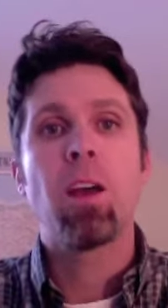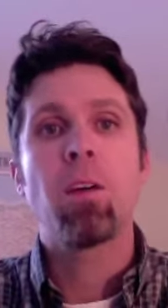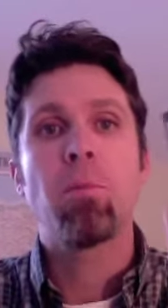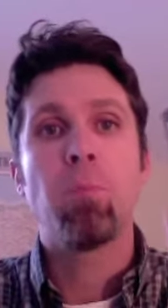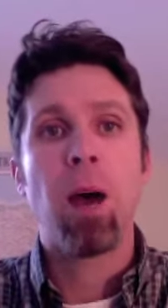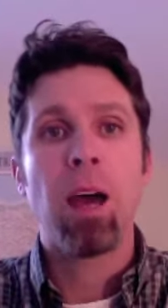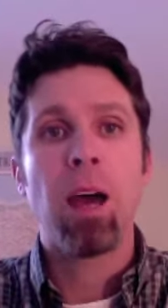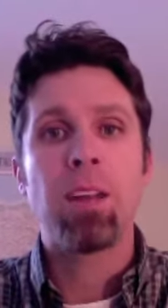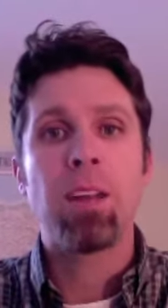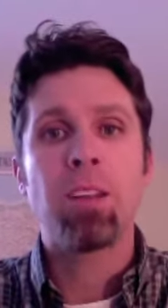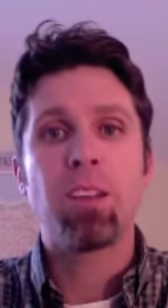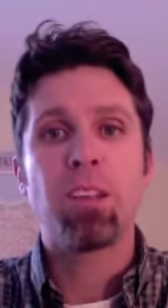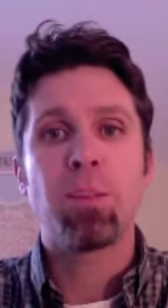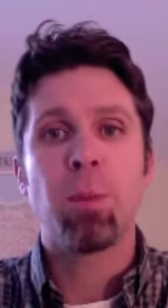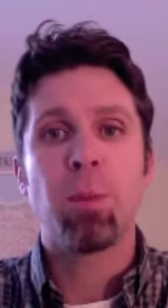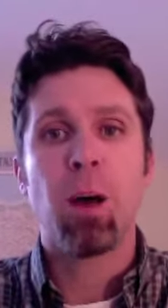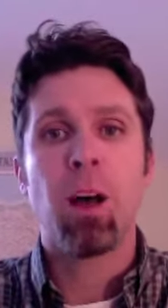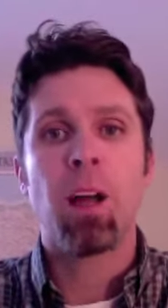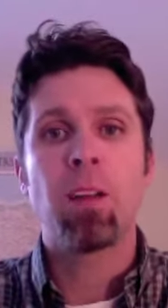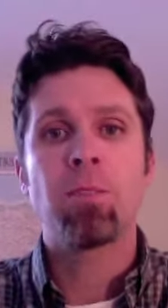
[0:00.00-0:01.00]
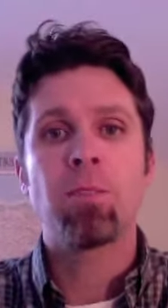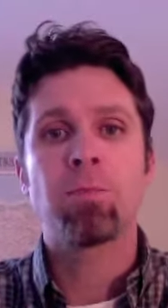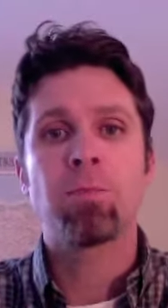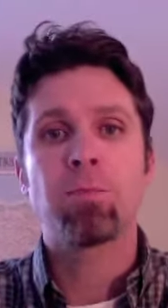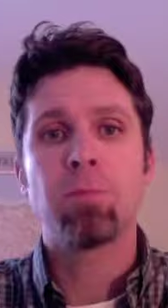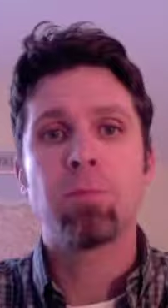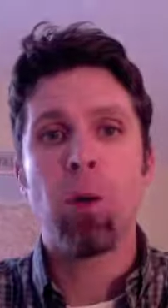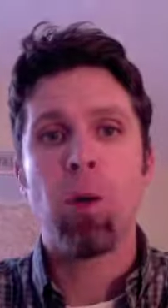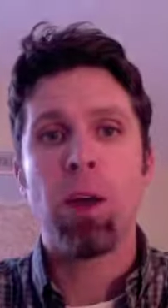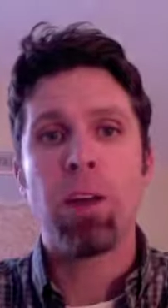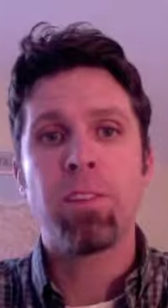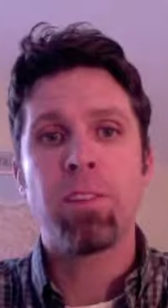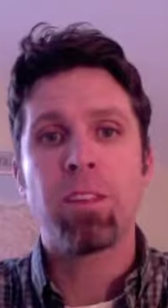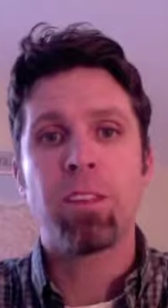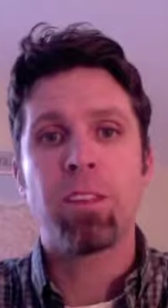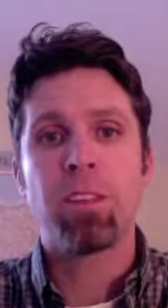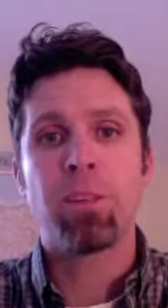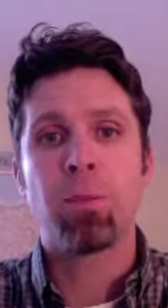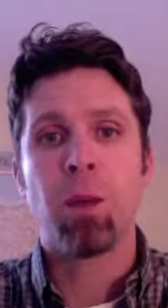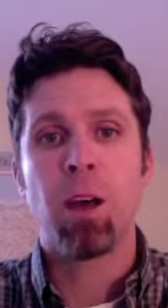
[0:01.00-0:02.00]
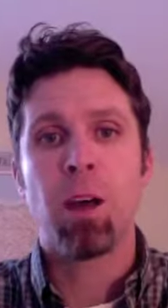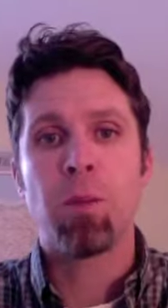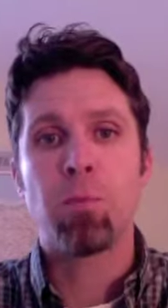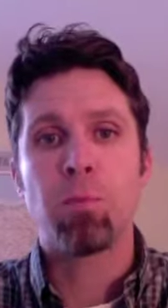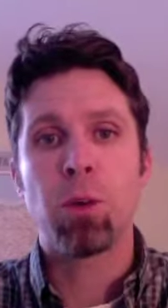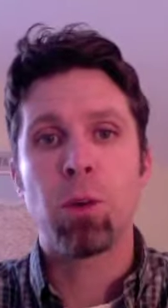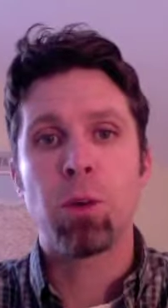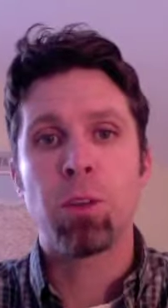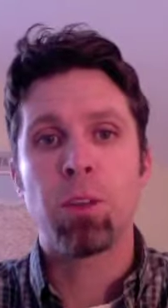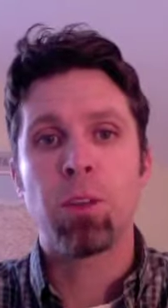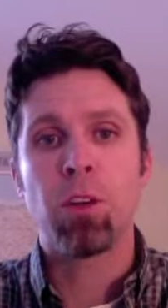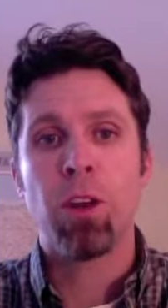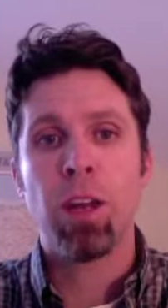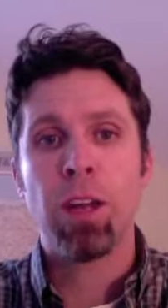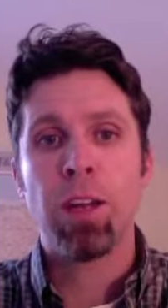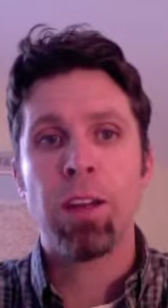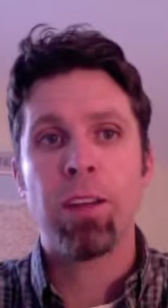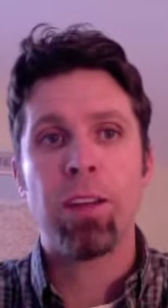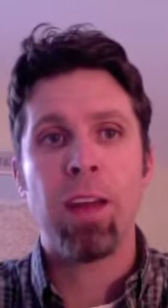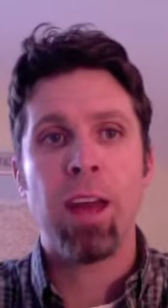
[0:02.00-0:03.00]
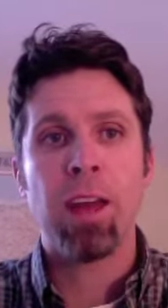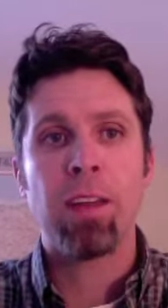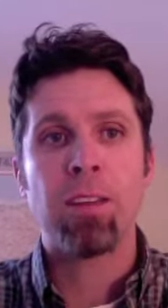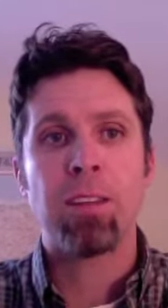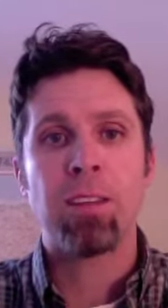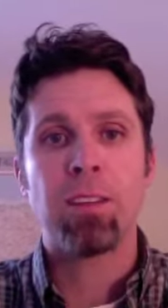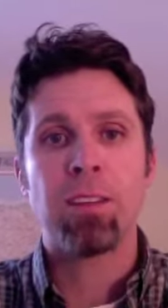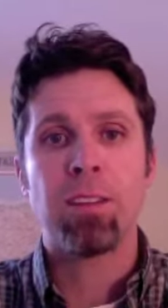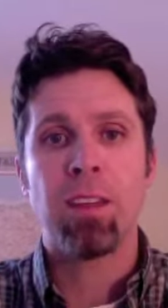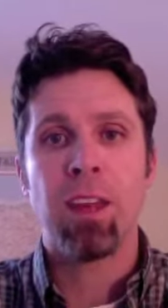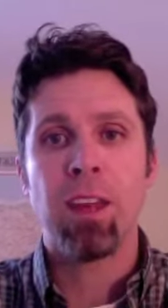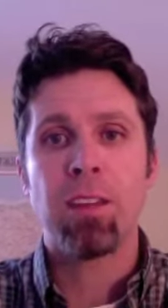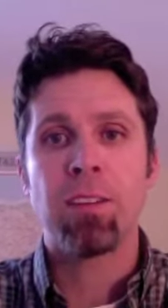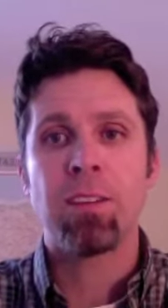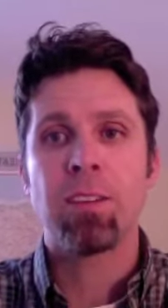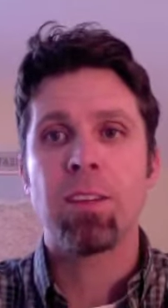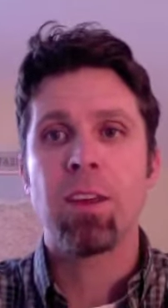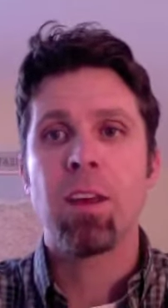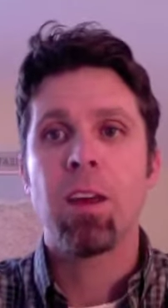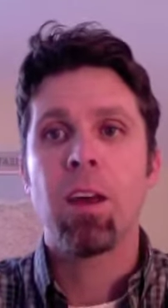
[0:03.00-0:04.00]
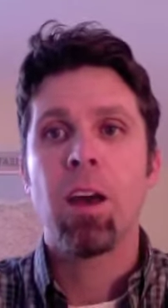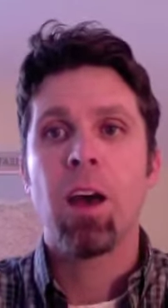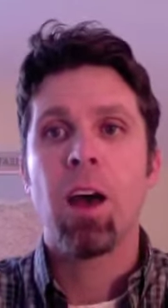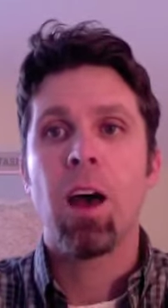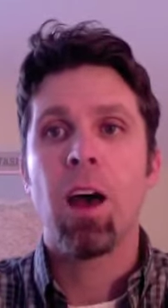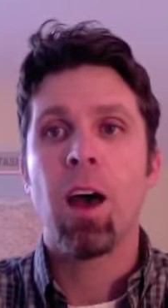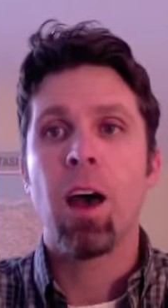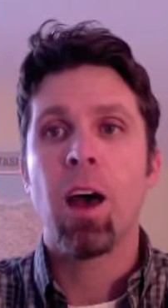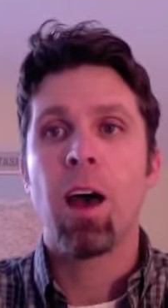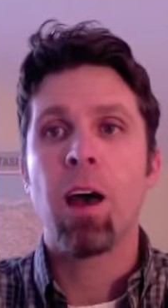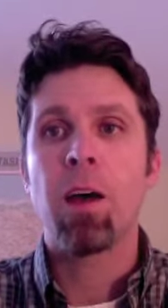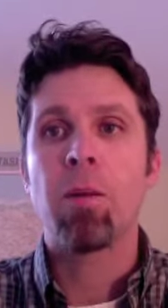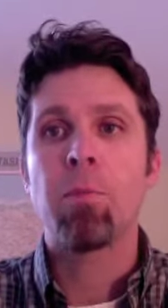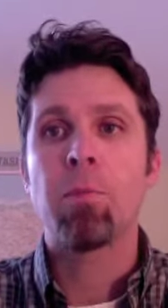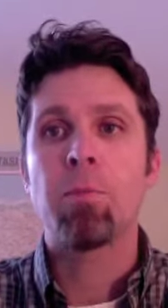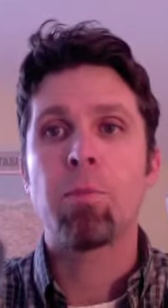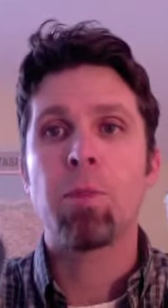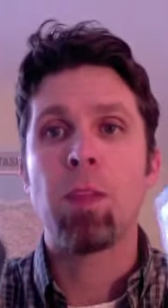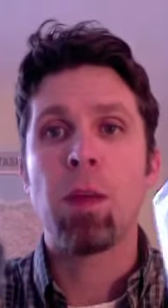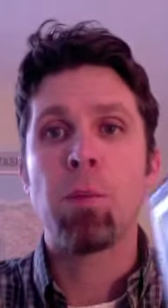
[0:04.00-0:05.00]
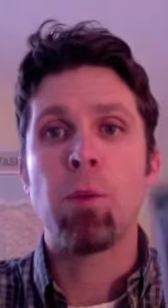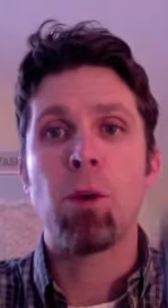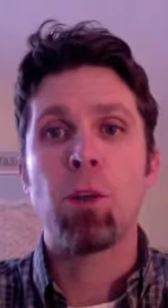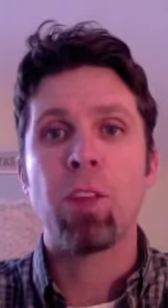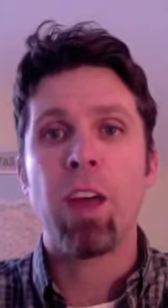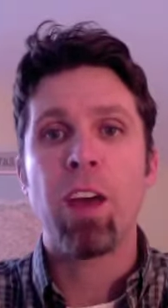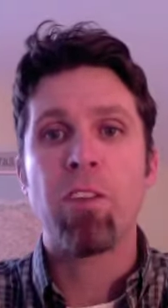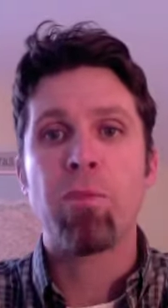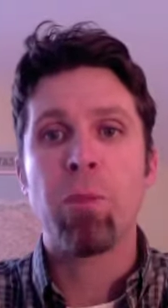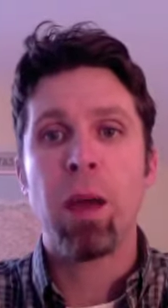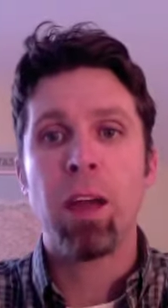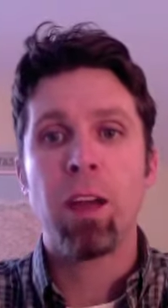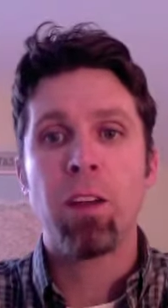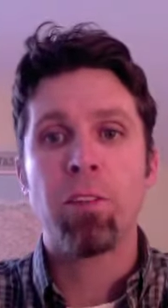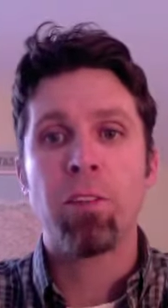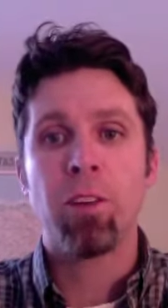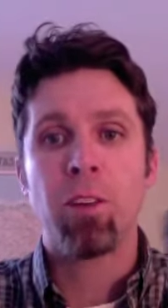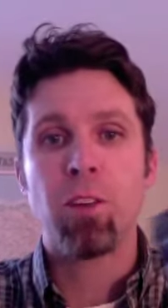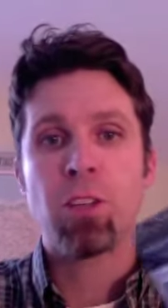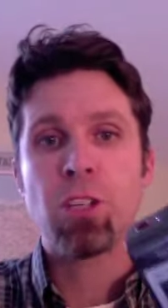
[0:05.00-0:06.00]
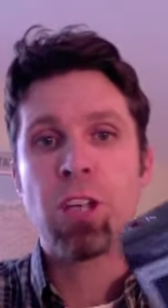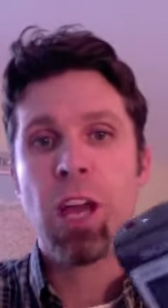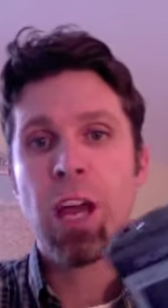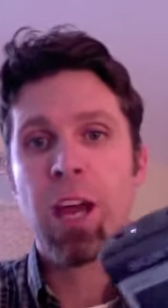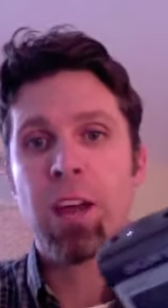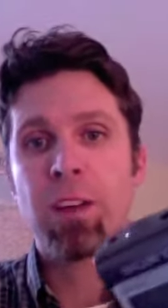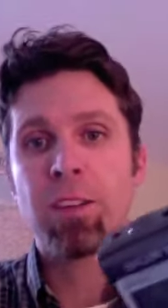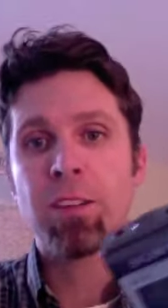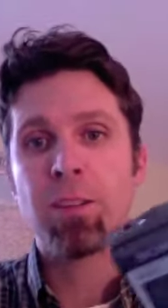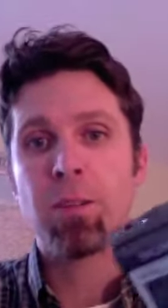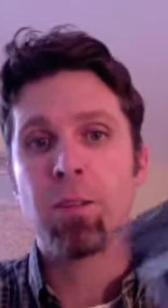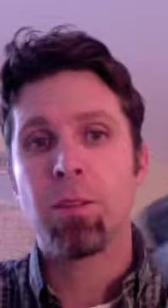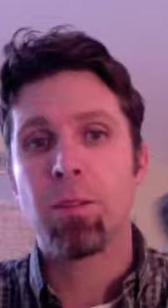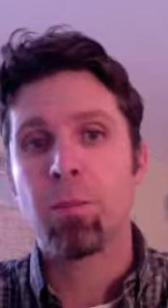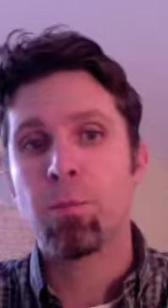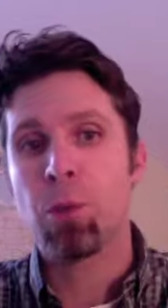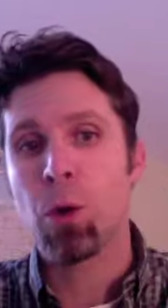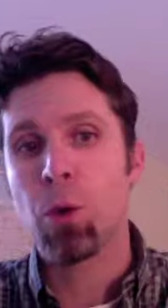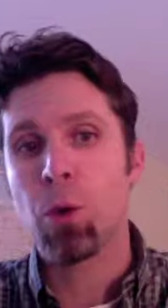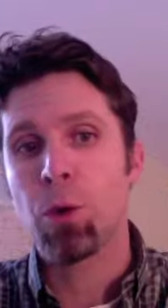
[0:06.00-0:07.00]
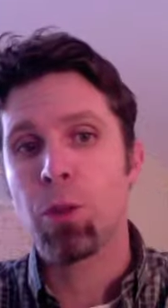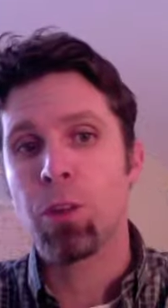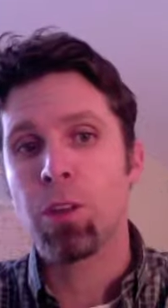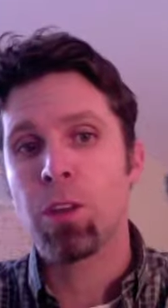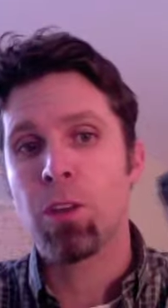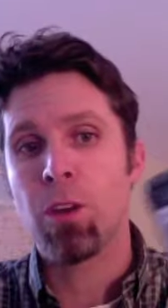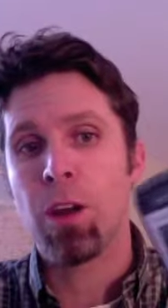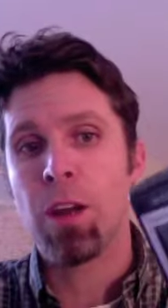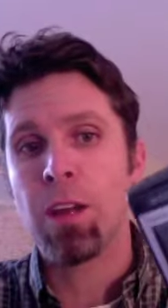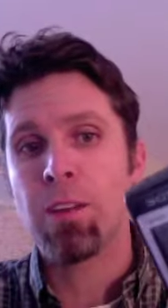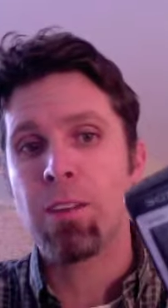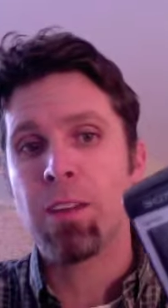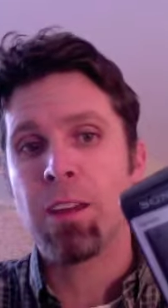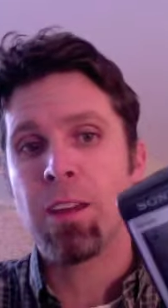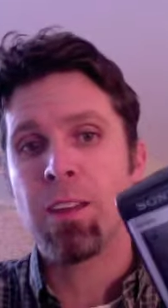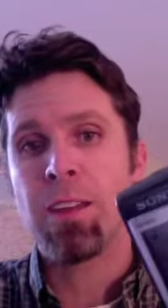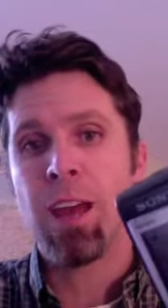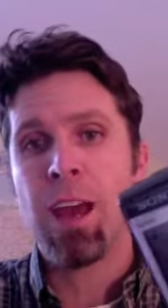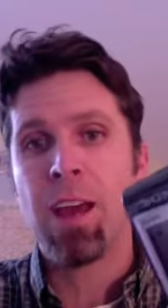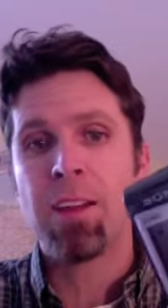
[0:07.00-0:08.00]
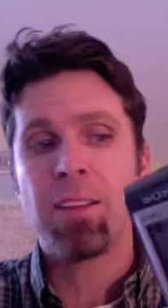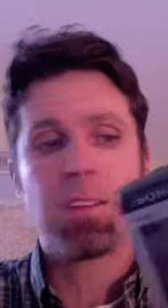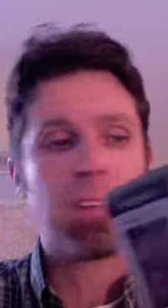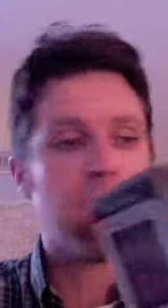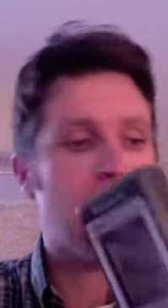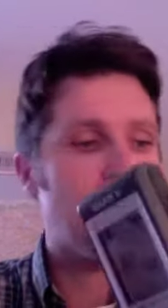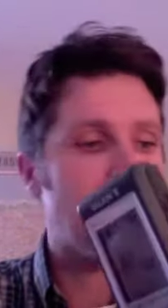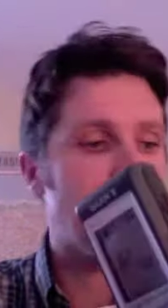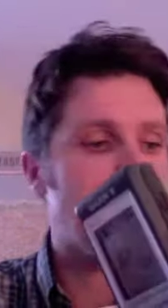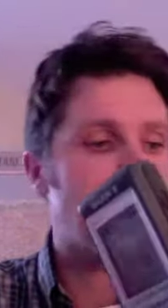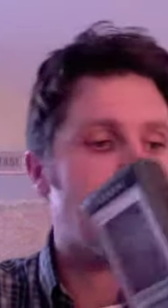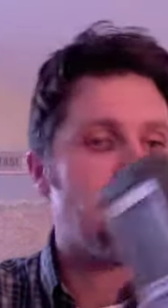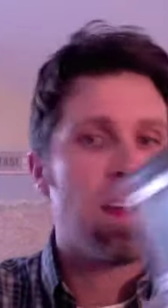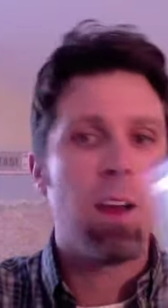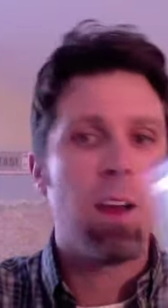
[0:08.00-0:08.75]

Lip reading: Mine is small, my wife's is small, both great in that sense. They both have microphone jacks, both great in that sense.